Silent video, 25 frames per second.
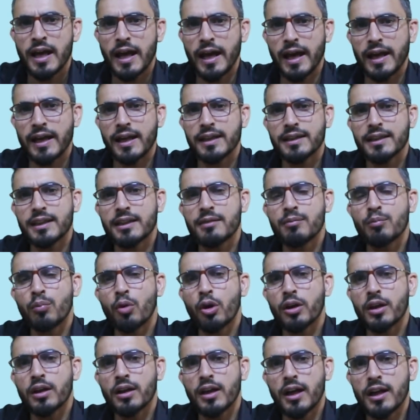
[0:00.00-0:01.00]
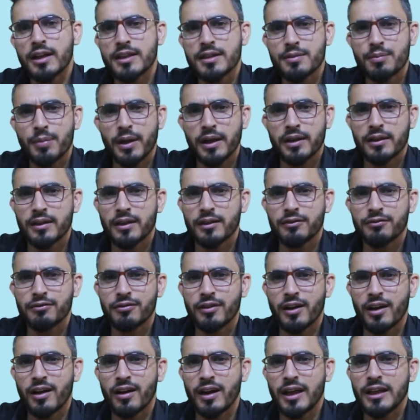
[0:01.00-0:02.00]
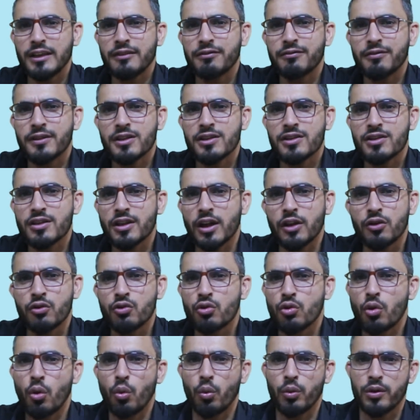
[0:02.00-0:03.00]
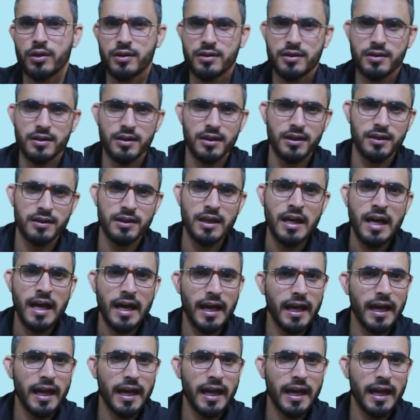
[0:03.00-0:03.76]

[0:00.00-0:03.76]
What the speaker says: Another important aspect of her life is controversies.